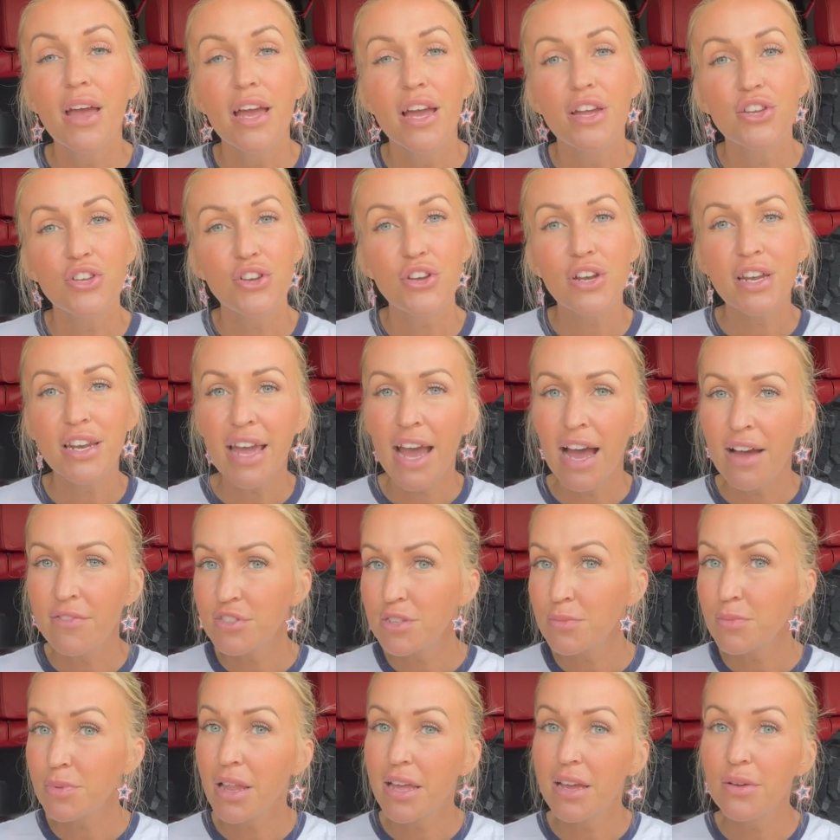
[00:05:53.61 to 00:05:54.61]
And you're gonna have
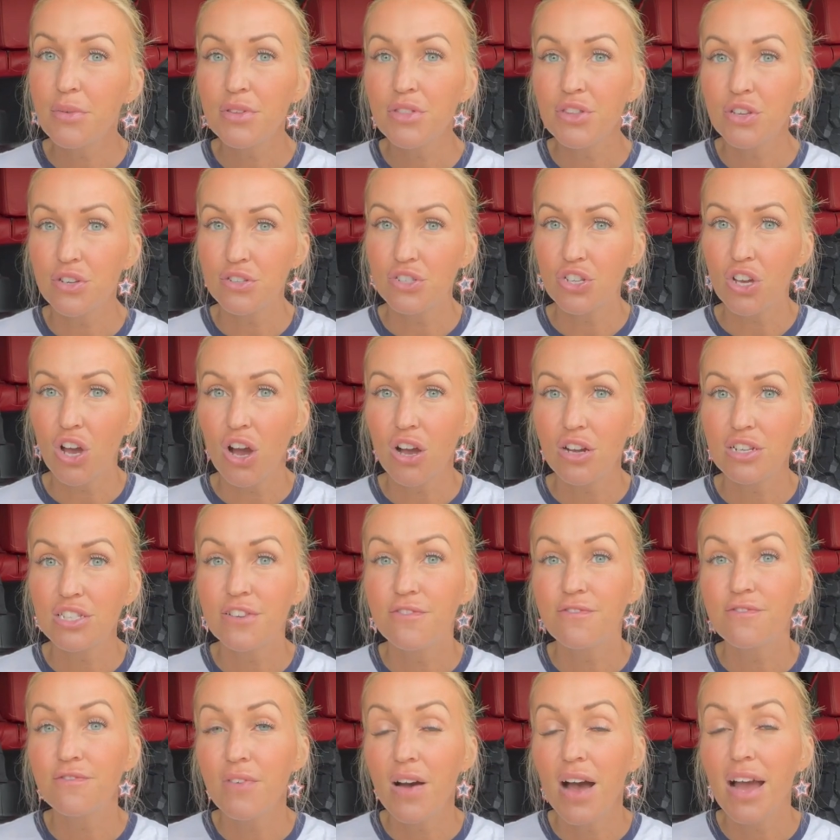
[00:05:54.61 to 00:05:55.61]
to play with your dog to
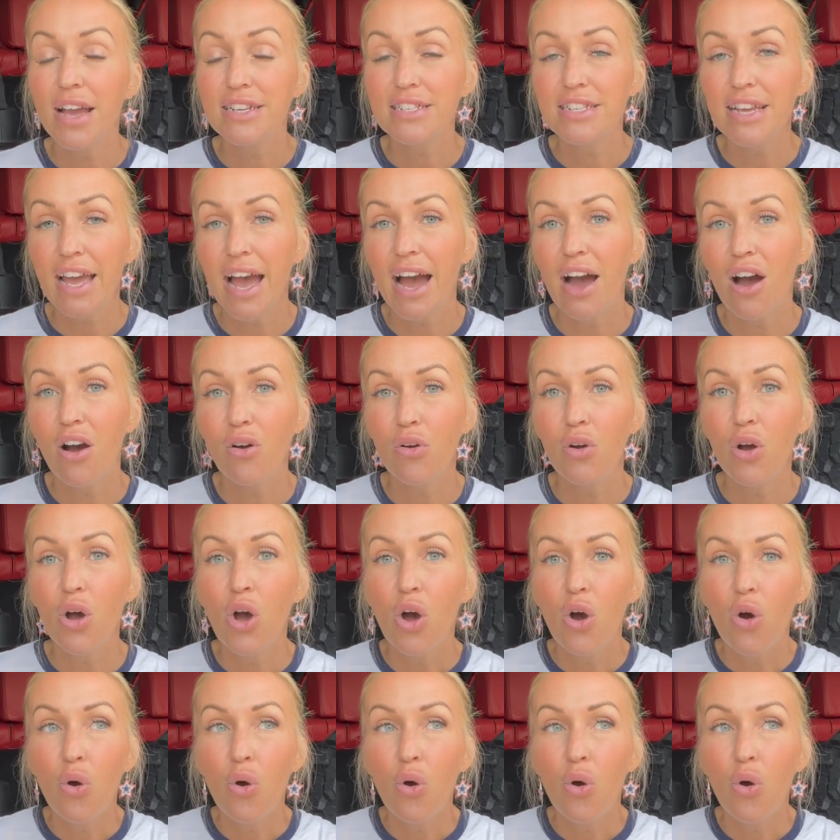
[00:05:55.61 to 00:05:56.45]
find out